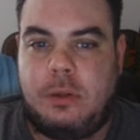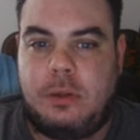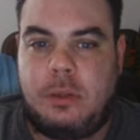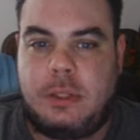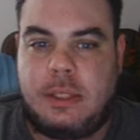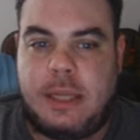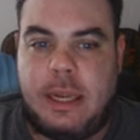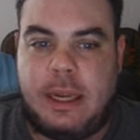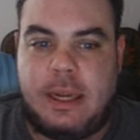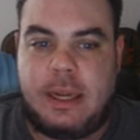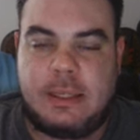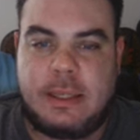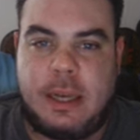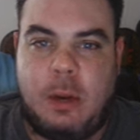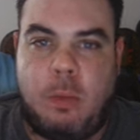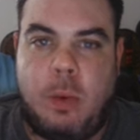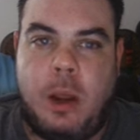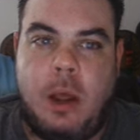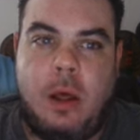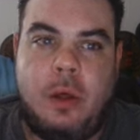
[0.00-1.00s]
Singh can say,
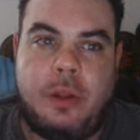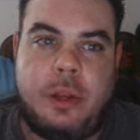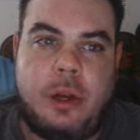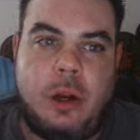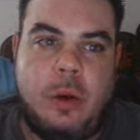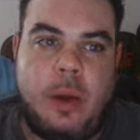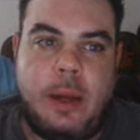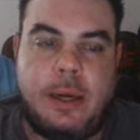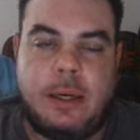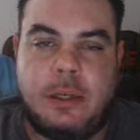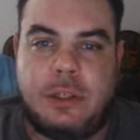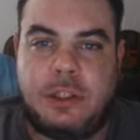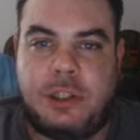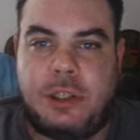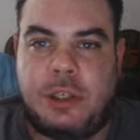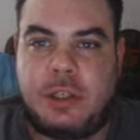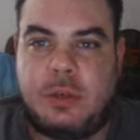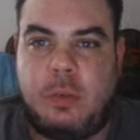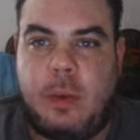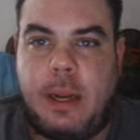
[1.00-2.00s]
well, you know, I didn't
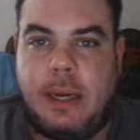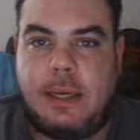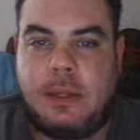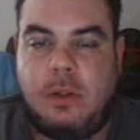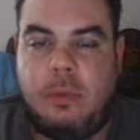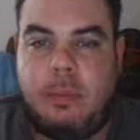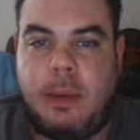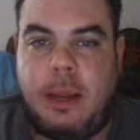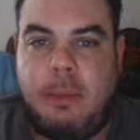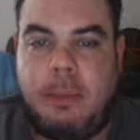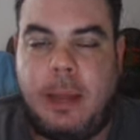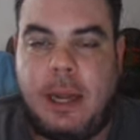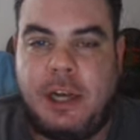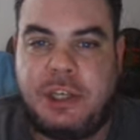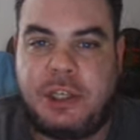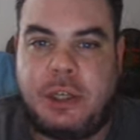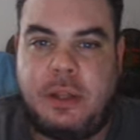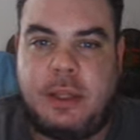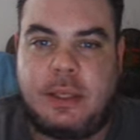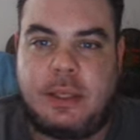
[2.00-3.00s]
just wait till my
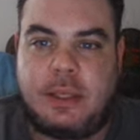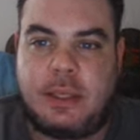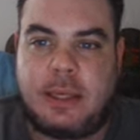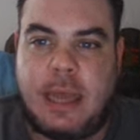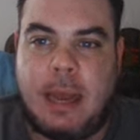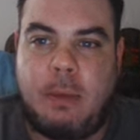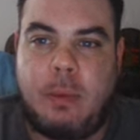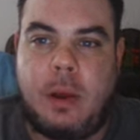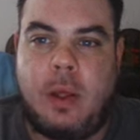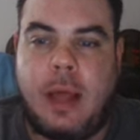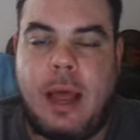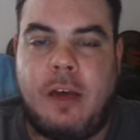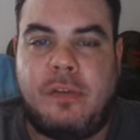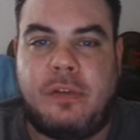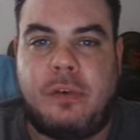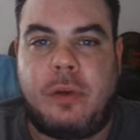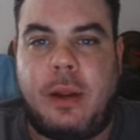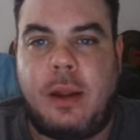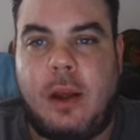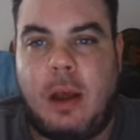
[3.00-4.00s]
pension. This is well
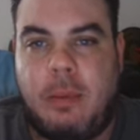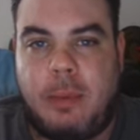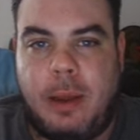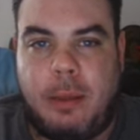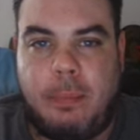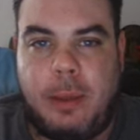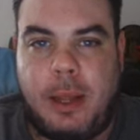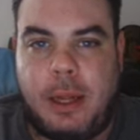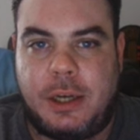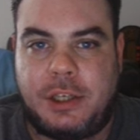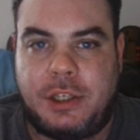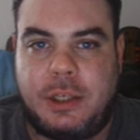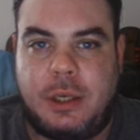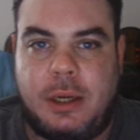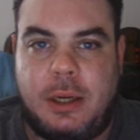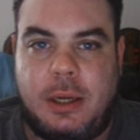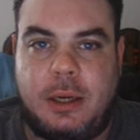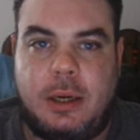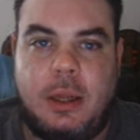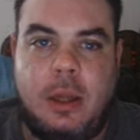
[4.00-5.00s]
after I got my
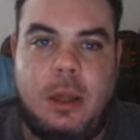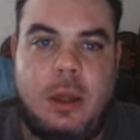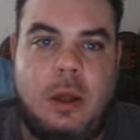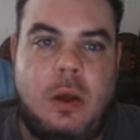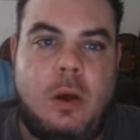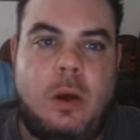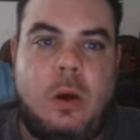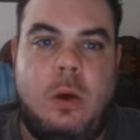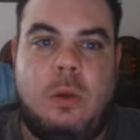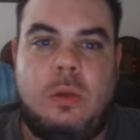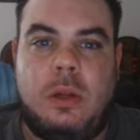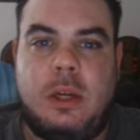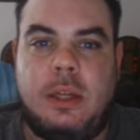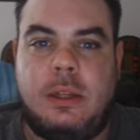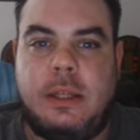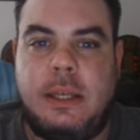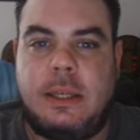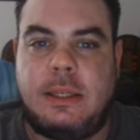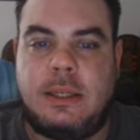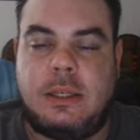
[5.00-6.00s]
pension. And, oh, look at
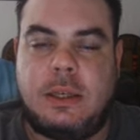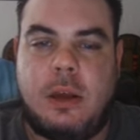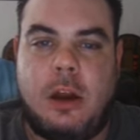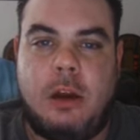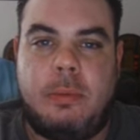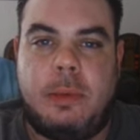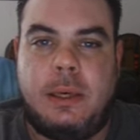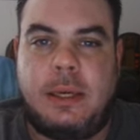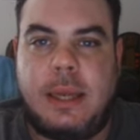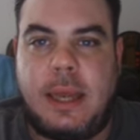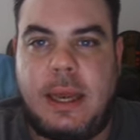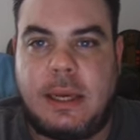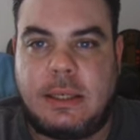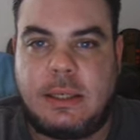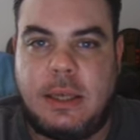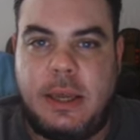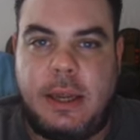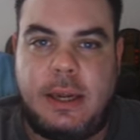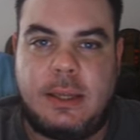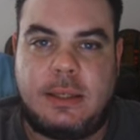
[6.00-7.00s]
these carbon tax
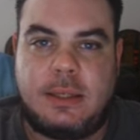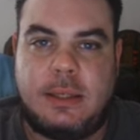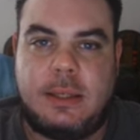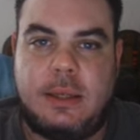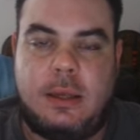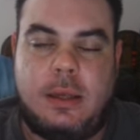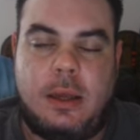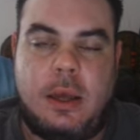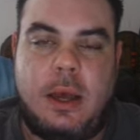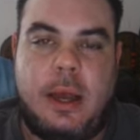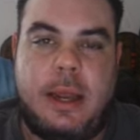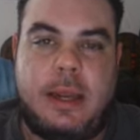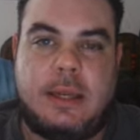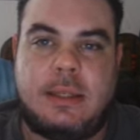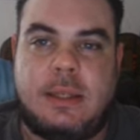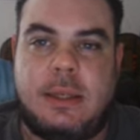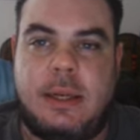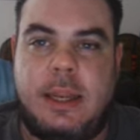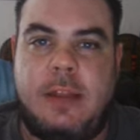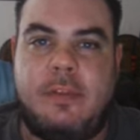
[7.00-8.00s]
hikes.
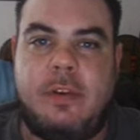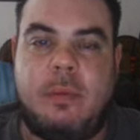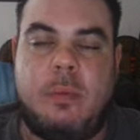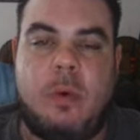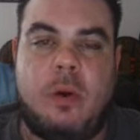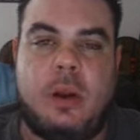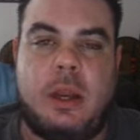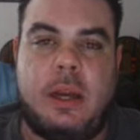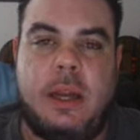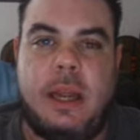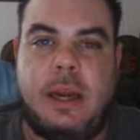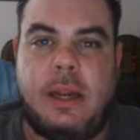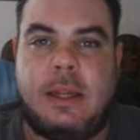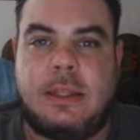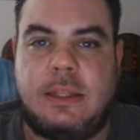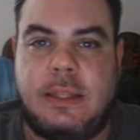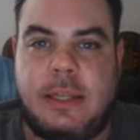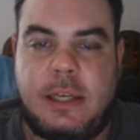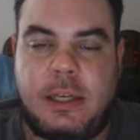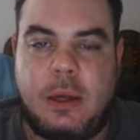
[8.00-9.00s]
And even more
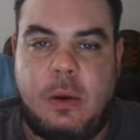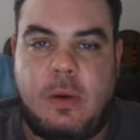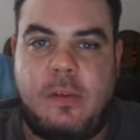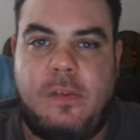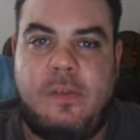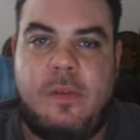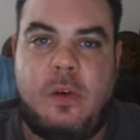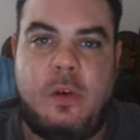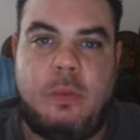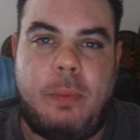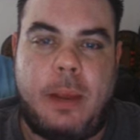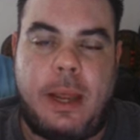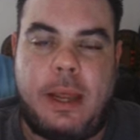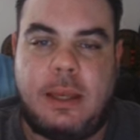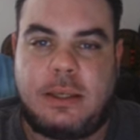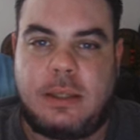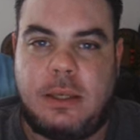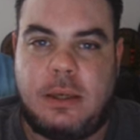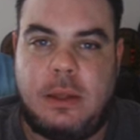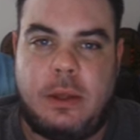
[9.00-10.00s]
Canadians need to go to food
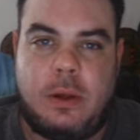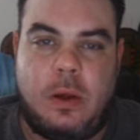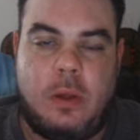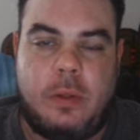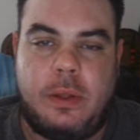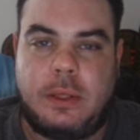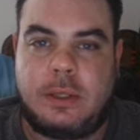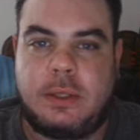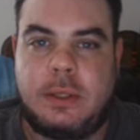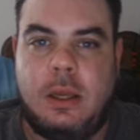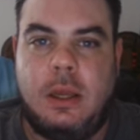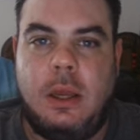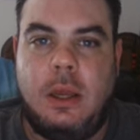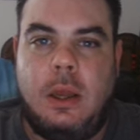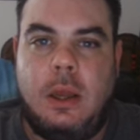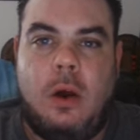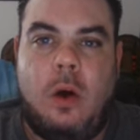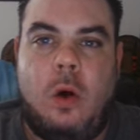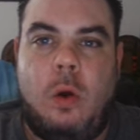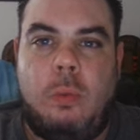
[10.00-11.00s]
banks and all this
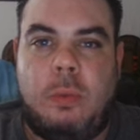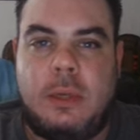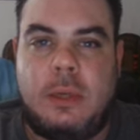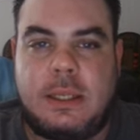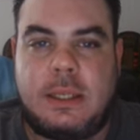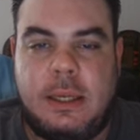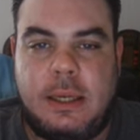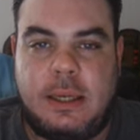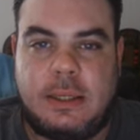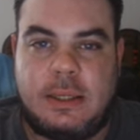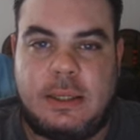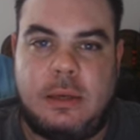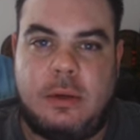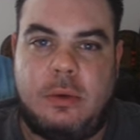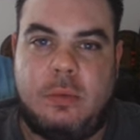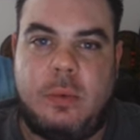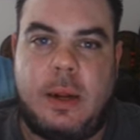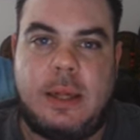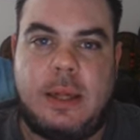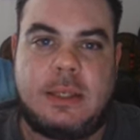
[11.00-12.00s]
homelessness
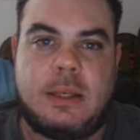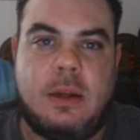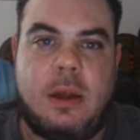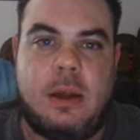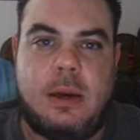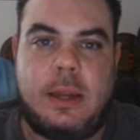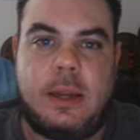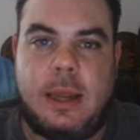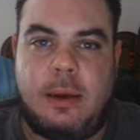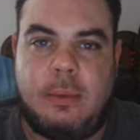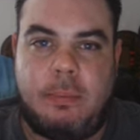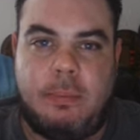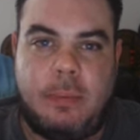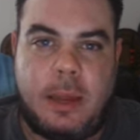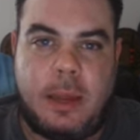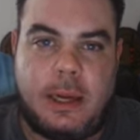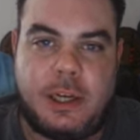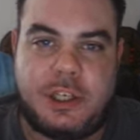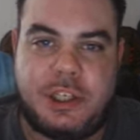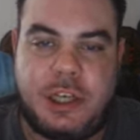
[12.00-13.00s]
and rent's not getting
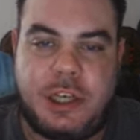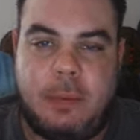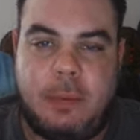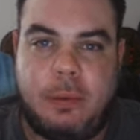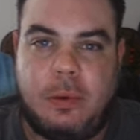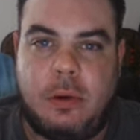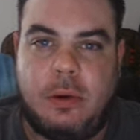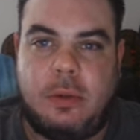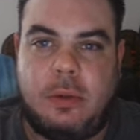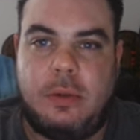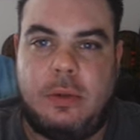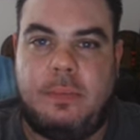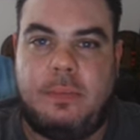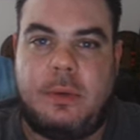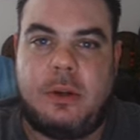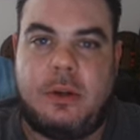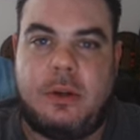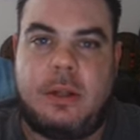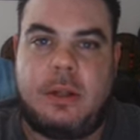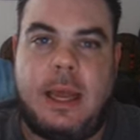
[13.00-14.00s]
any cheaper. And
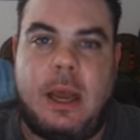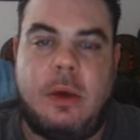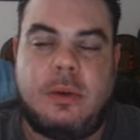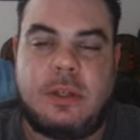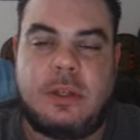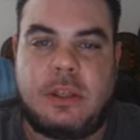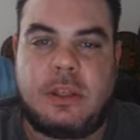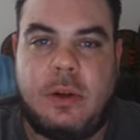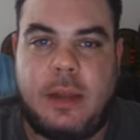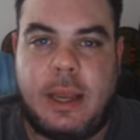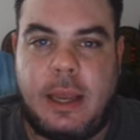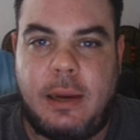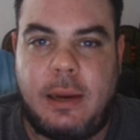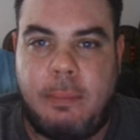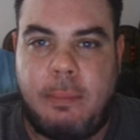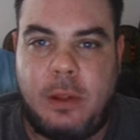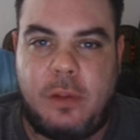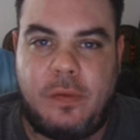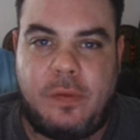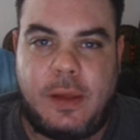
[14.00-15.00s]
the houses aren't getting
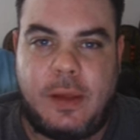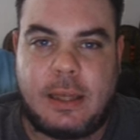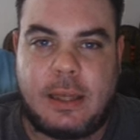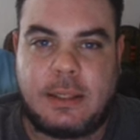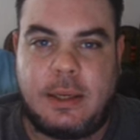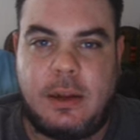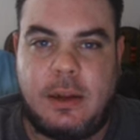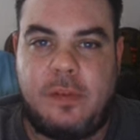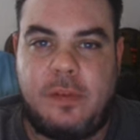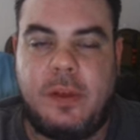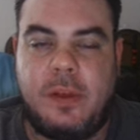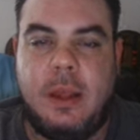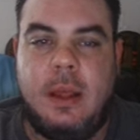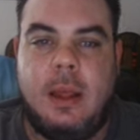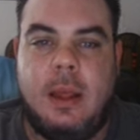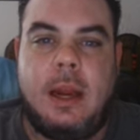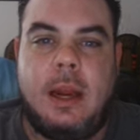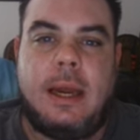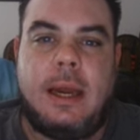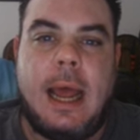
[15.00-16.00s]
built fast enough.
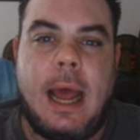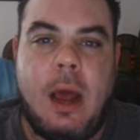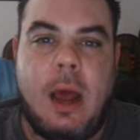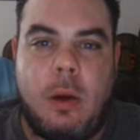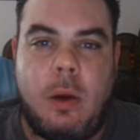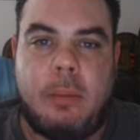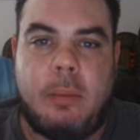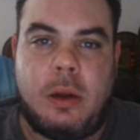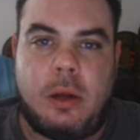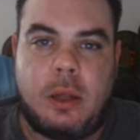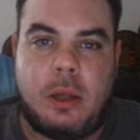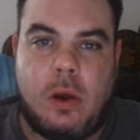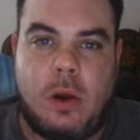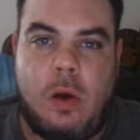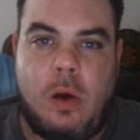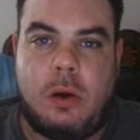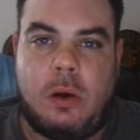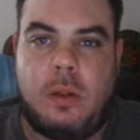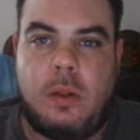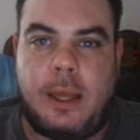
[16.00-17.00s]
Now I'm going to
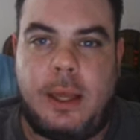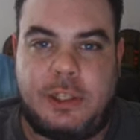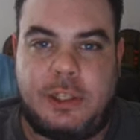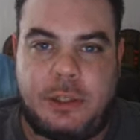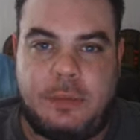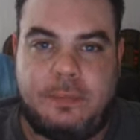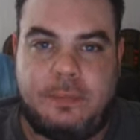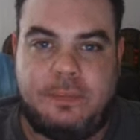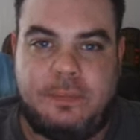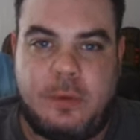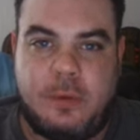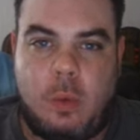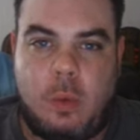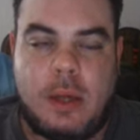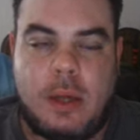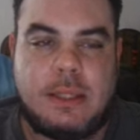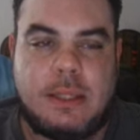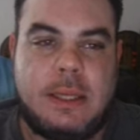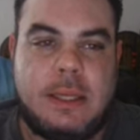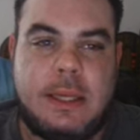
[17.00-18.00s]
call an election.
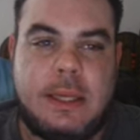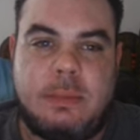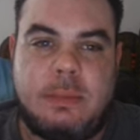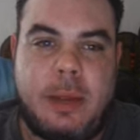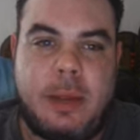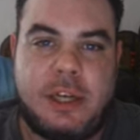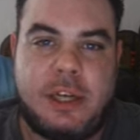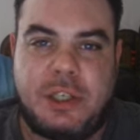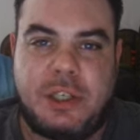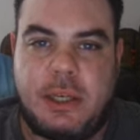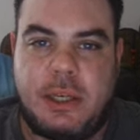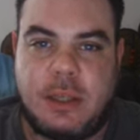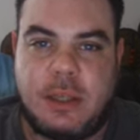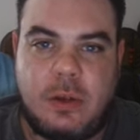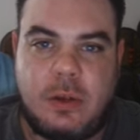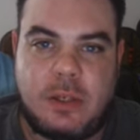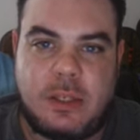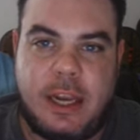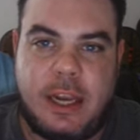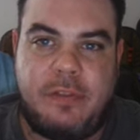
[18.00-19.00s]
Once his pension is
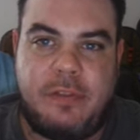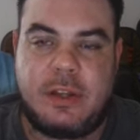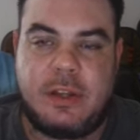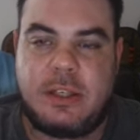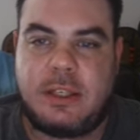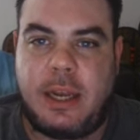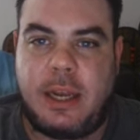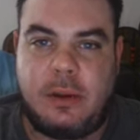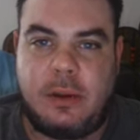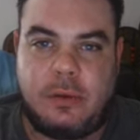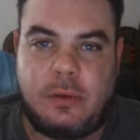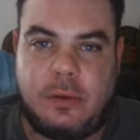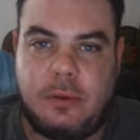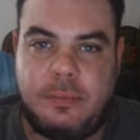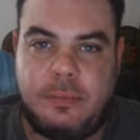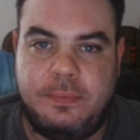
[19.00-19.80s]
all safe and sound,